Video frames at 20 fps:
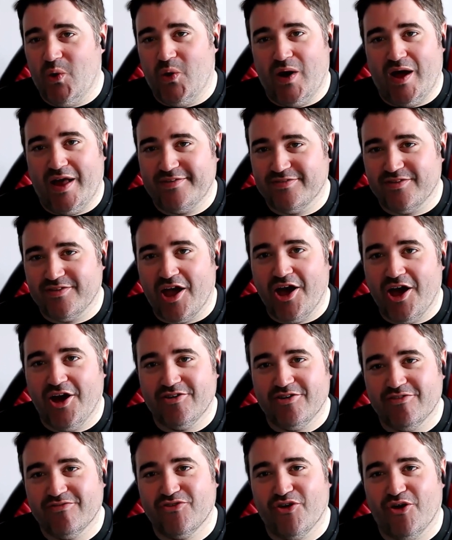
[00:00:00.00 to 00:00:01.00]
haven't heard
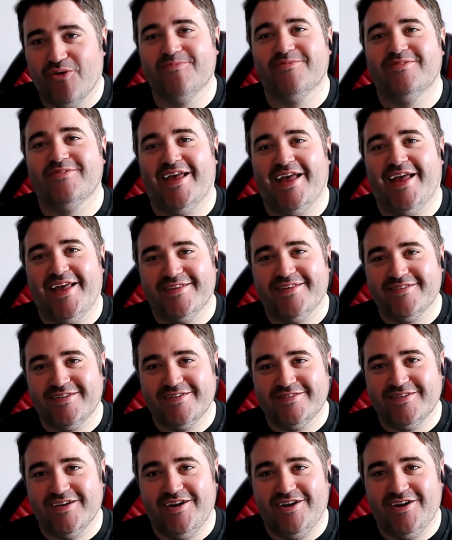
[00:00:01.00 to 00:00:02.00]
of Tom Sands
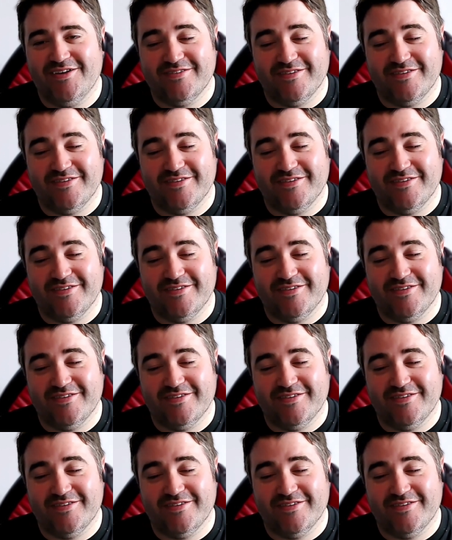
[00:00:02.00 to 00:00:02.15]
guitars,